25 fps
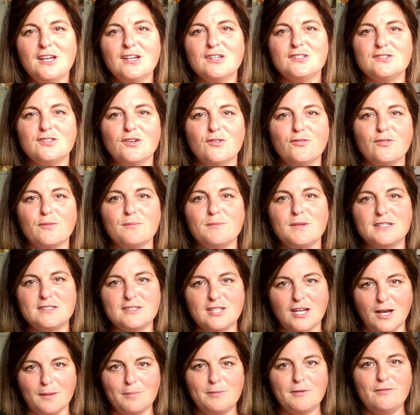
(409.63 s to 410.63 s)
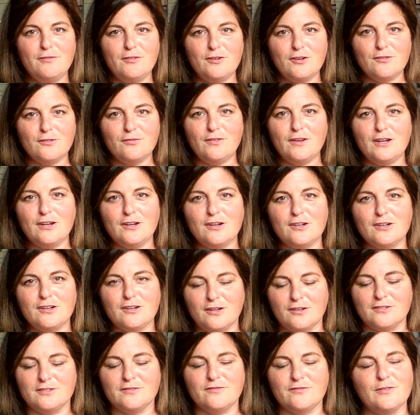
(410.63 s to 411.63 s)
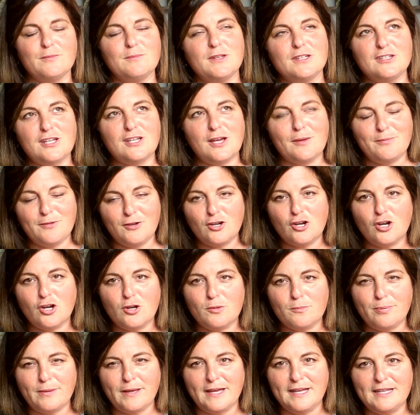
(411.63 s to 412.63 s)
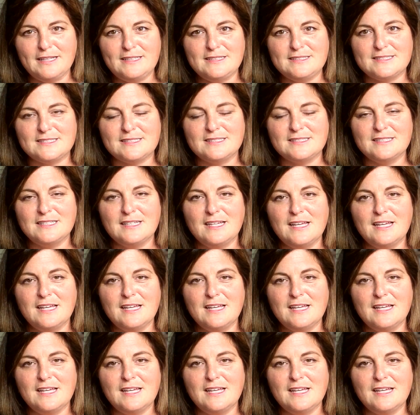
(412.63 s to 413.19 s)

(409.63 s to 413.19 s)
So from the top of your finger or from the top of your armpits